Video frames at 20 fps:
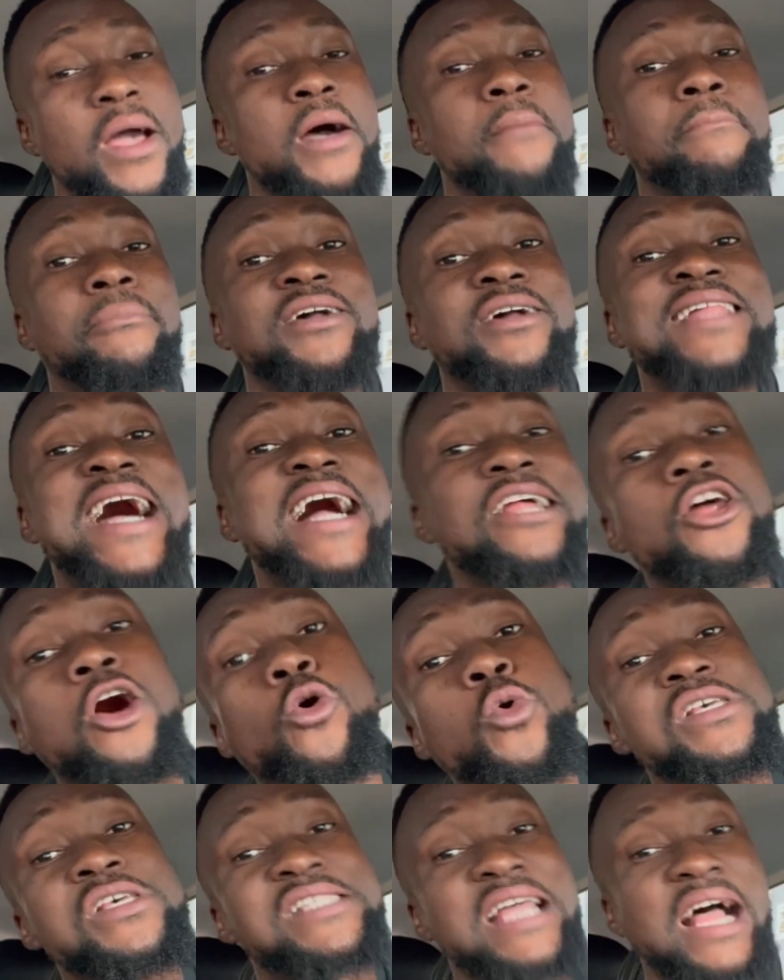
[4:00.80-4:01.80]
But that
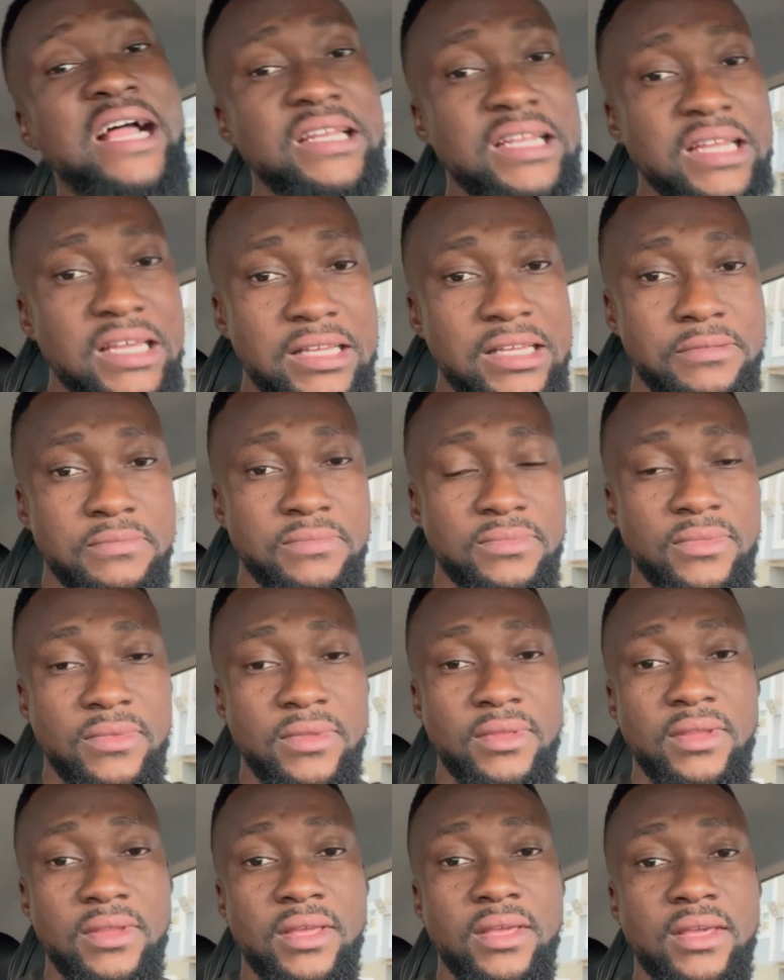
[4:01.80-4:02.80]
notwithstanding,
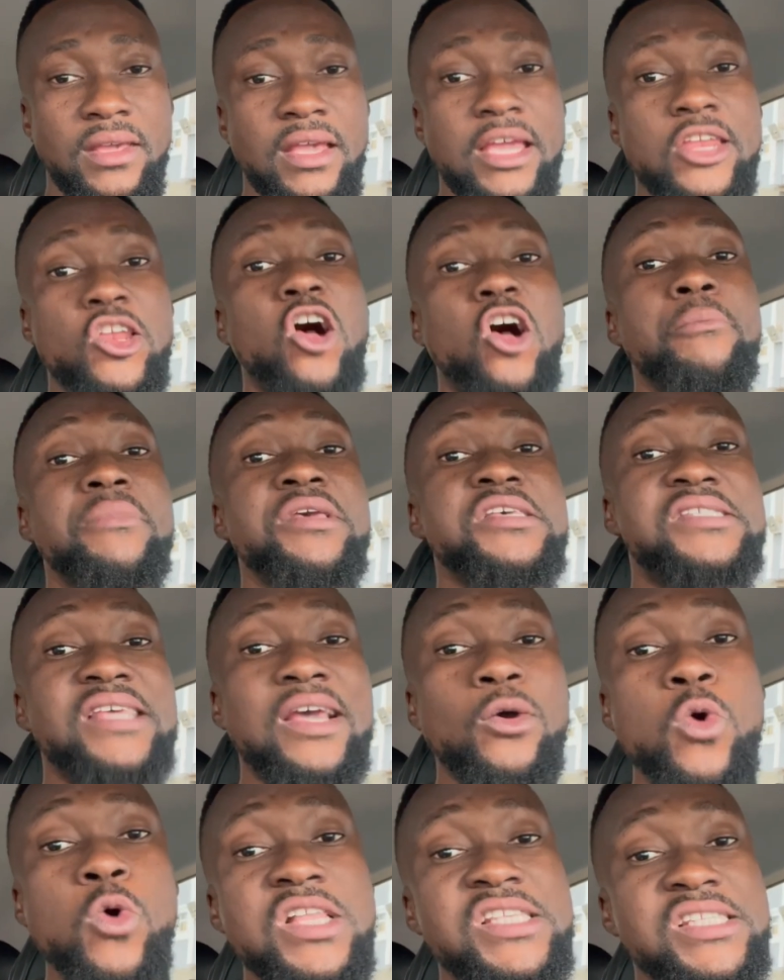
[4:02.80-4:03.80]
it not me say
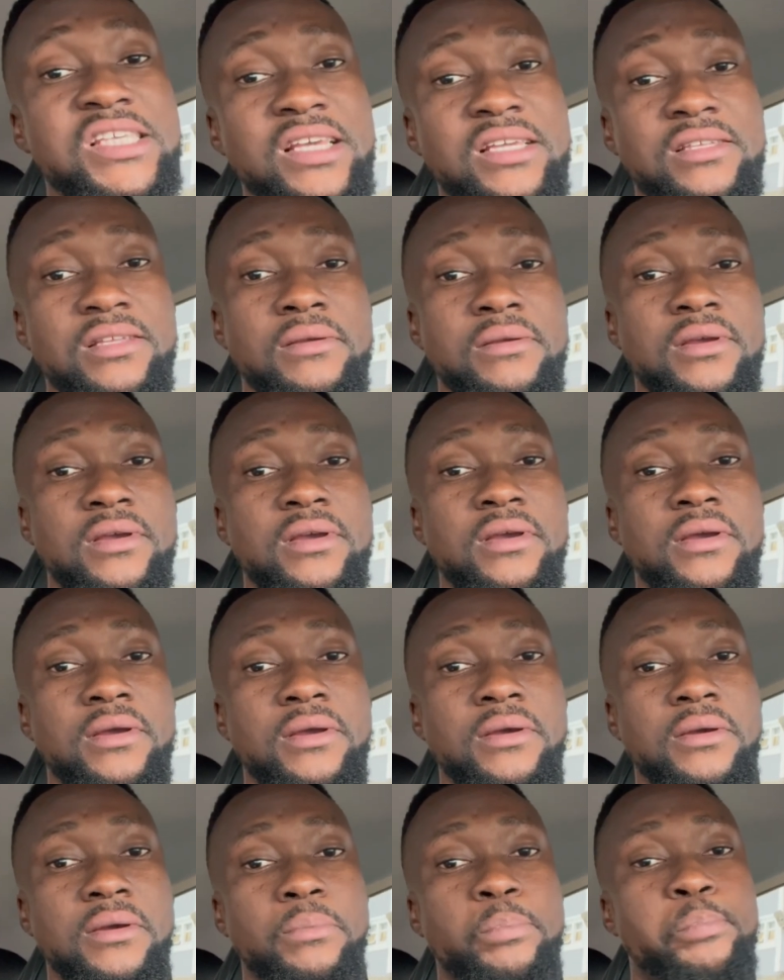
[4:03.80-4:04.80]
waiting
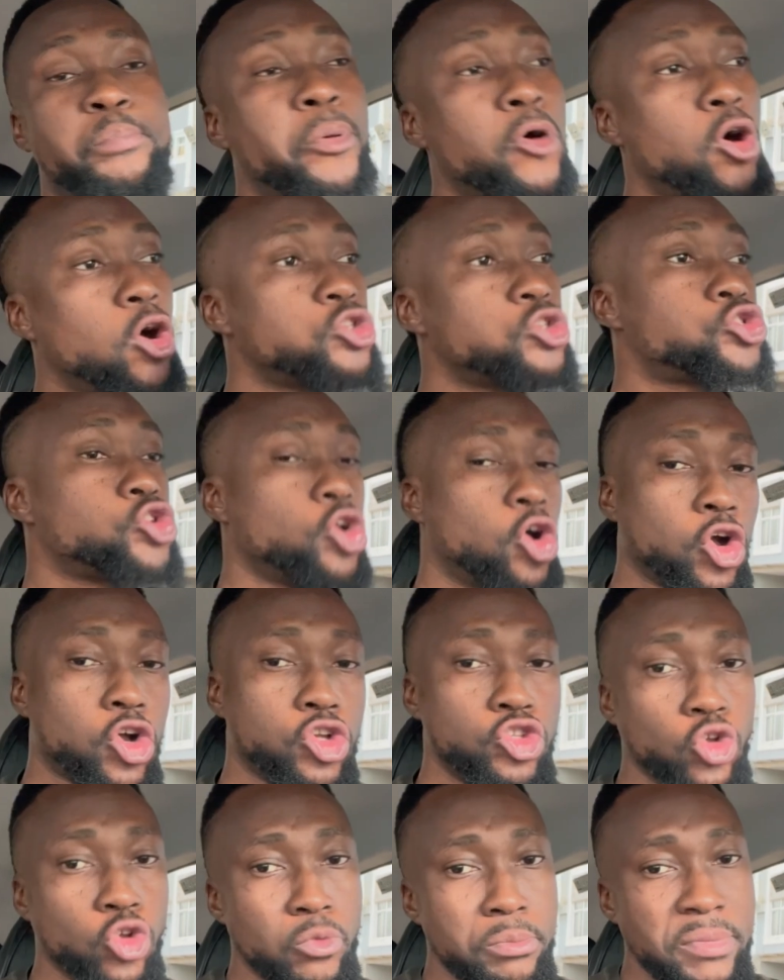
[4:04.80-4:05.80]
poor talk
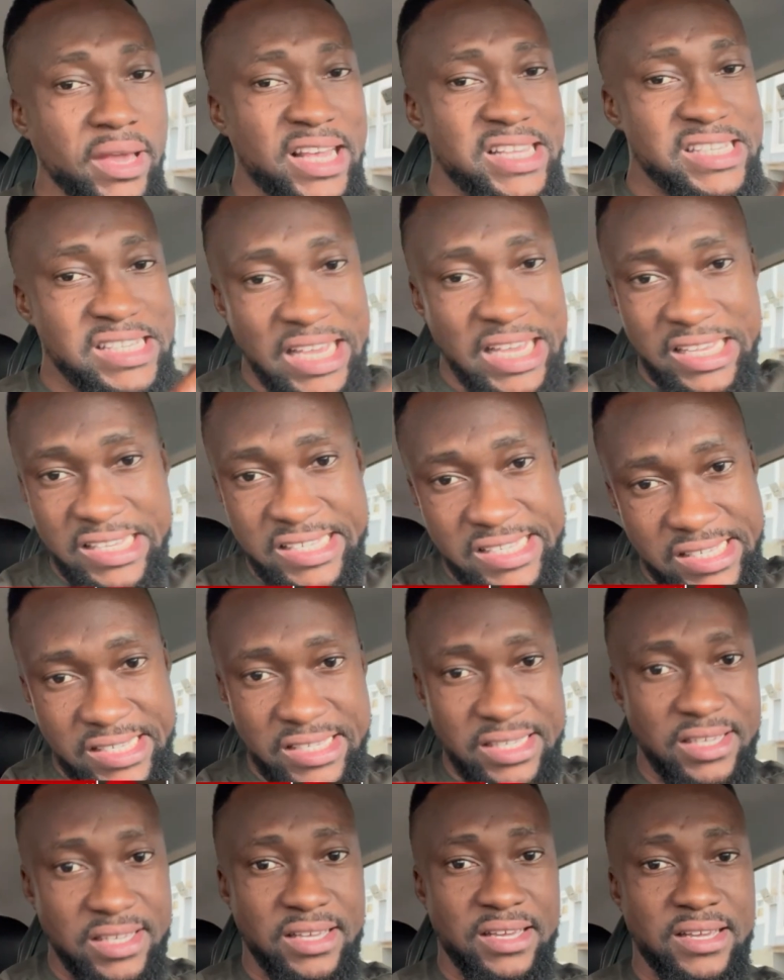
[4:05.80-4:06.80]
no make sense.
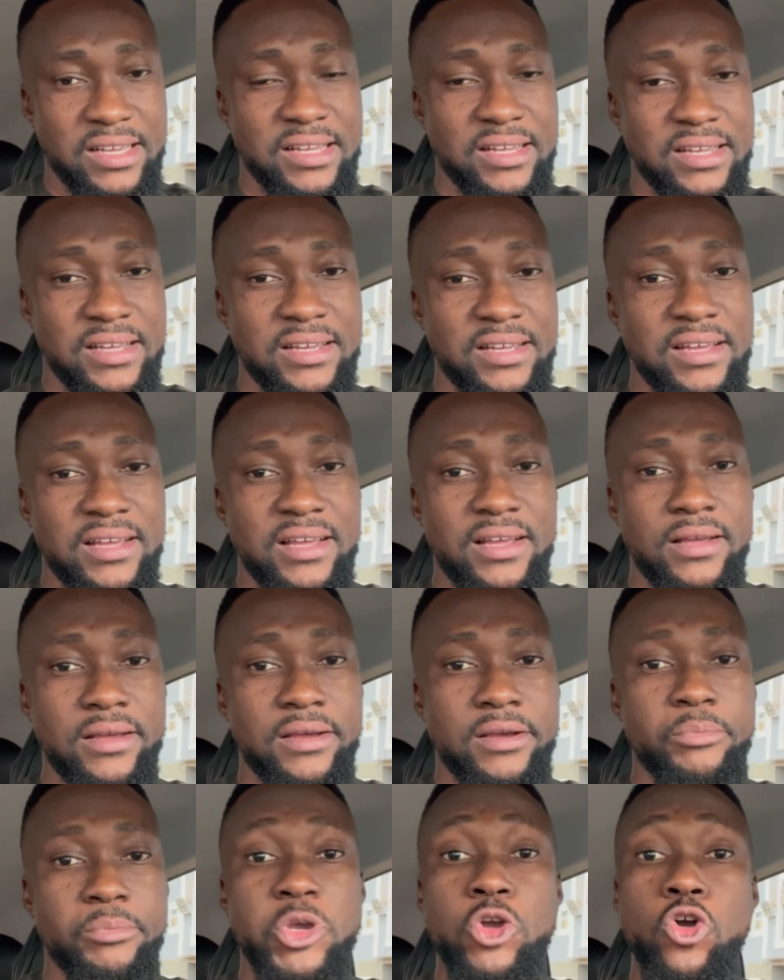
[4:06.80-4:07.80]

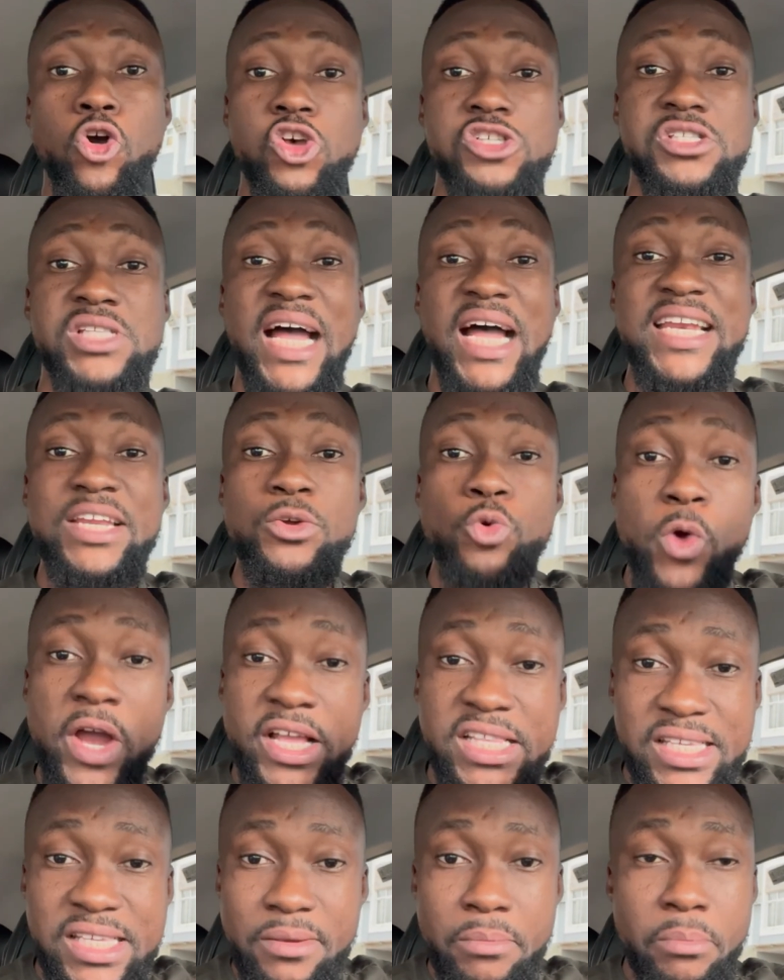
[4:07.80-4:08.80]
Because now the
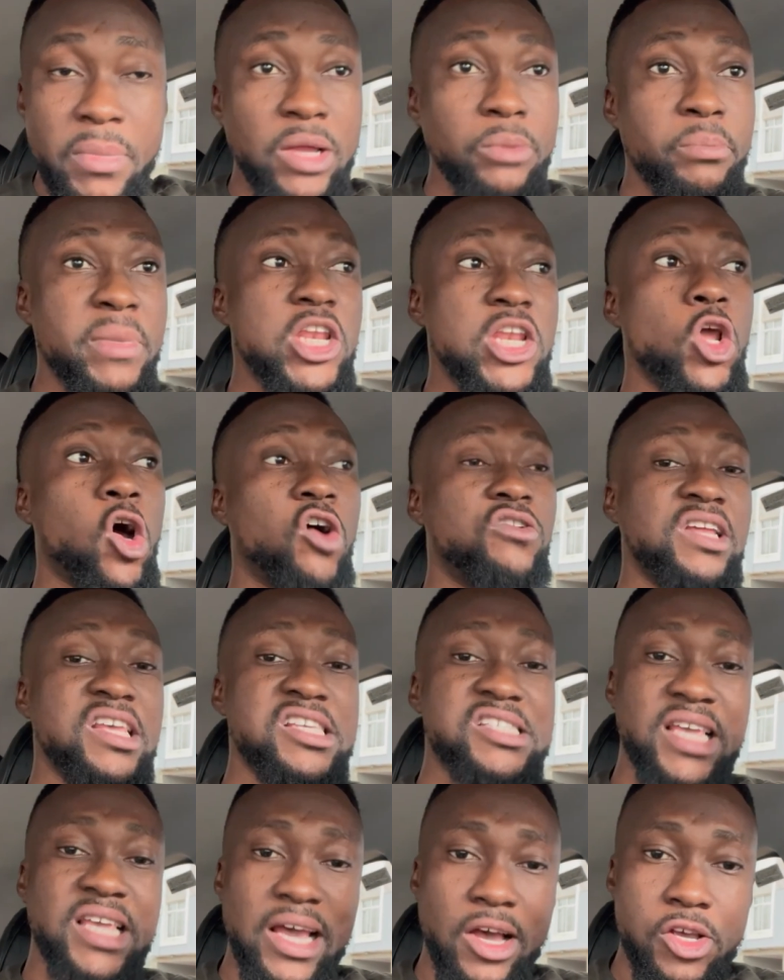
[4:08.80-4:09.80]
waiting many of
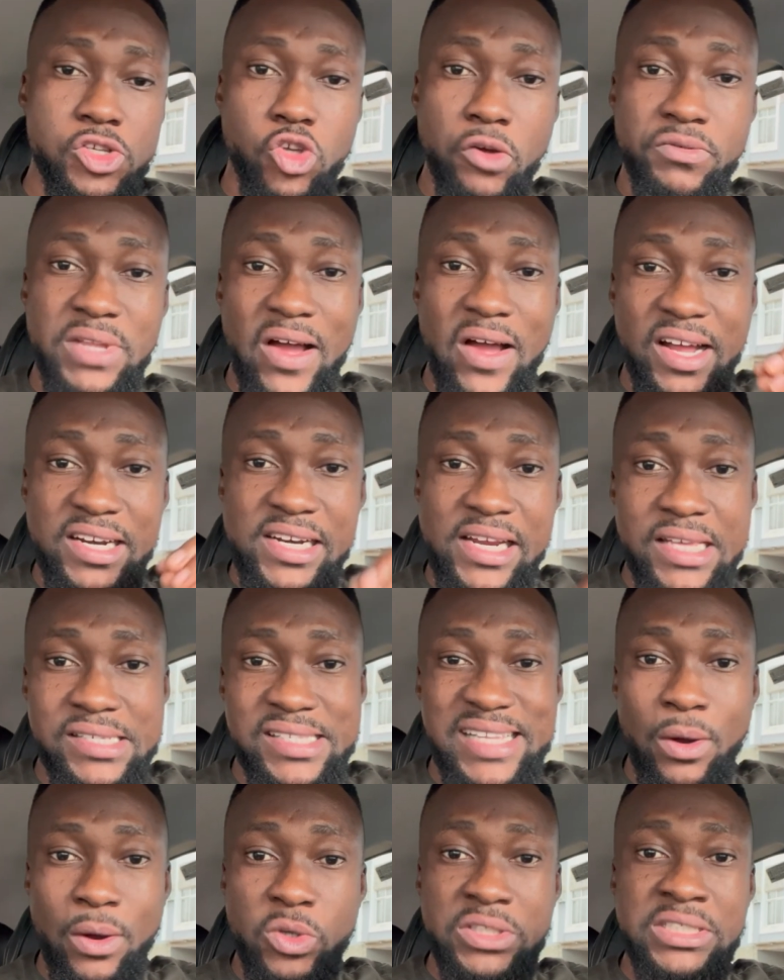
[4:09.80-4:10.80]
these girls of nowadays
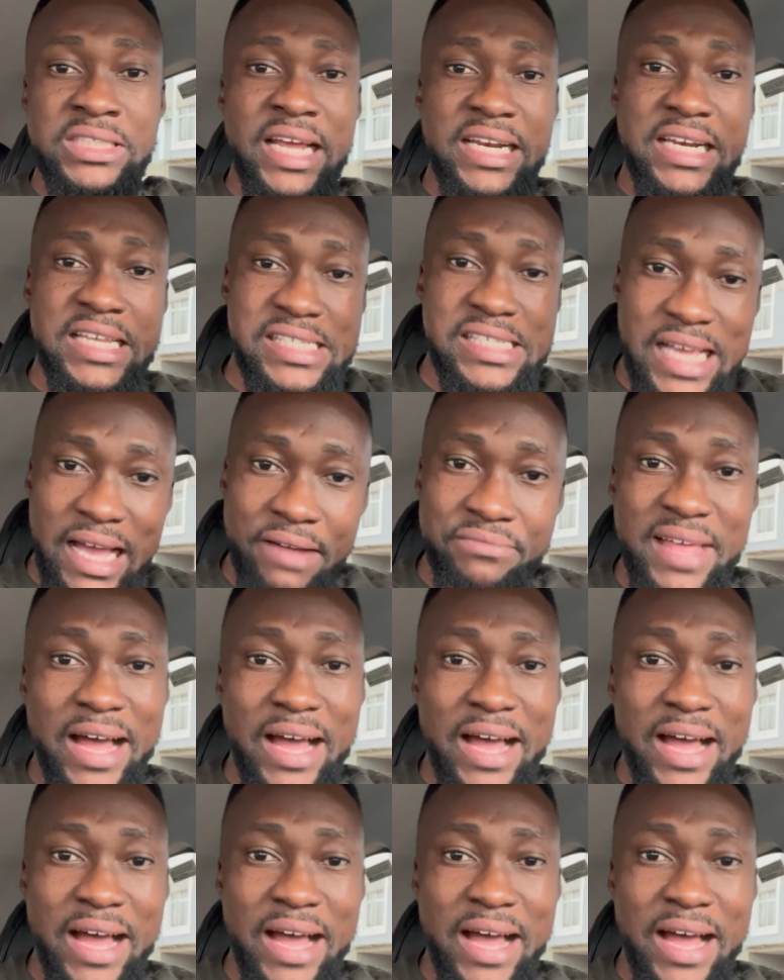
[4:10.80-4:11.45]
now waiting they deserve.